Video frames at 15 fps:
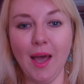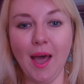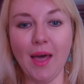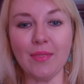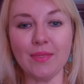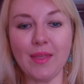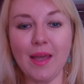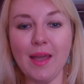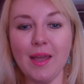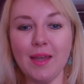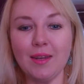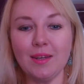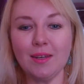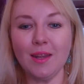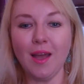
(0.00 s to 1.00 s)
And
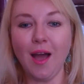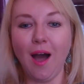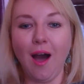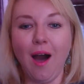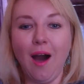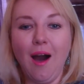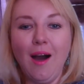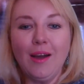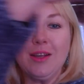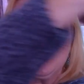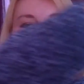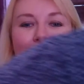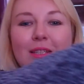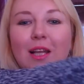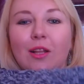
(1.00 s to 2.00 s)
then hug
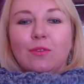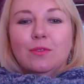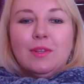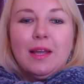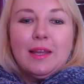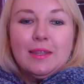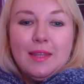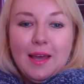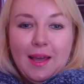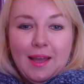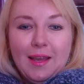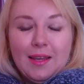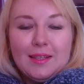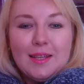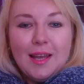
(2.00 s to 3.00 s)
yourself like
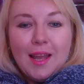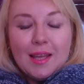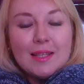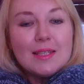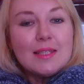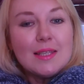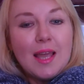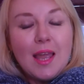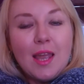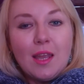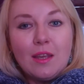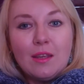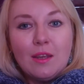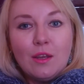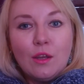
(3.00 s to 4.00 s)
that and
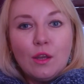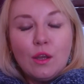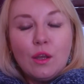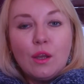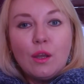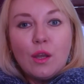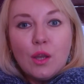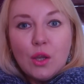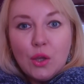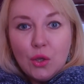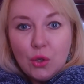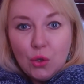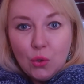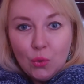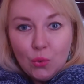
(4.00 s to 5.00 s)
say,
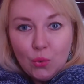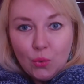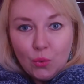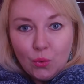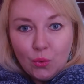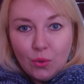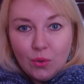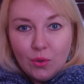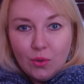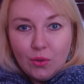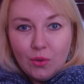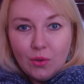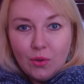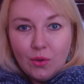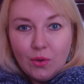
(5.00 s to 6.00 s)
you.
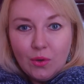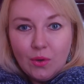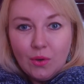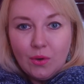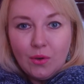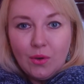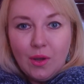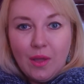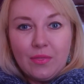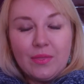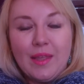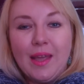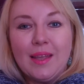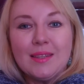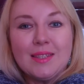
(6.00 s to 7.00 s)
And
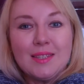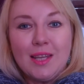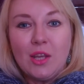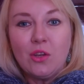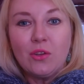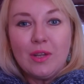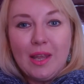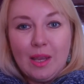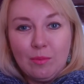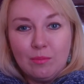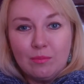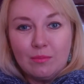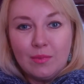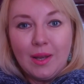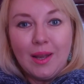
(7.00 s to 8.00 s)
then say your name,
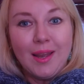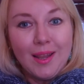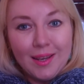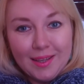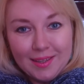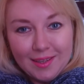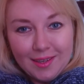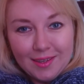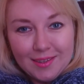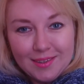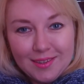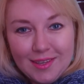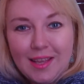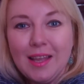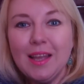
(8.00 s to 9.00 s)
Elena.
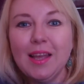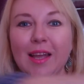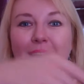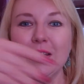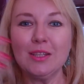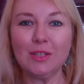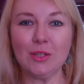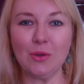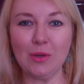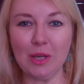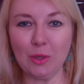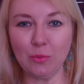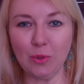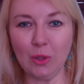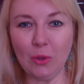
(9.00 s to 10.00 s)
So
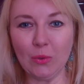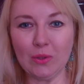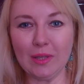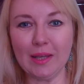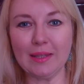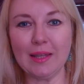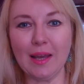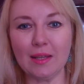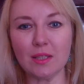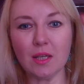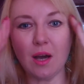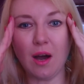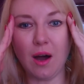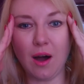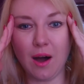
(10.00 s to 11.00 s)
it will look like that.
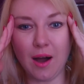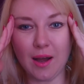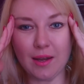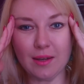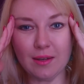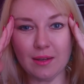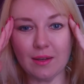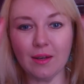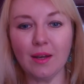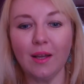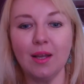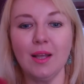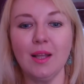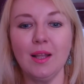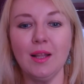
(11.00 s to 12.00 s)
I
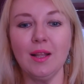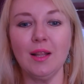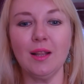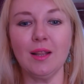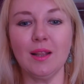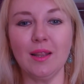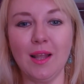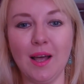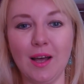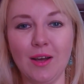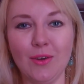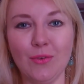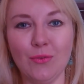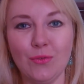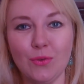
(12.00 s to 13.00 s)

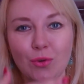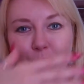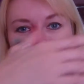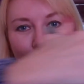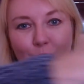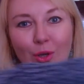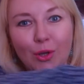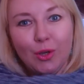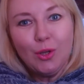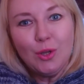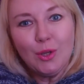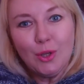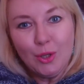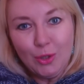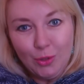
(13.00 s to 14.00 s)
love
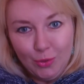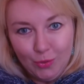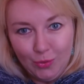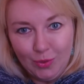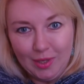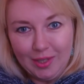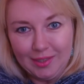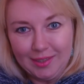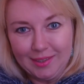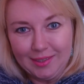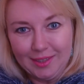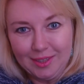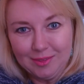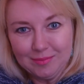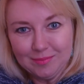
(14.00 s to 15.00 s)
you, Elena.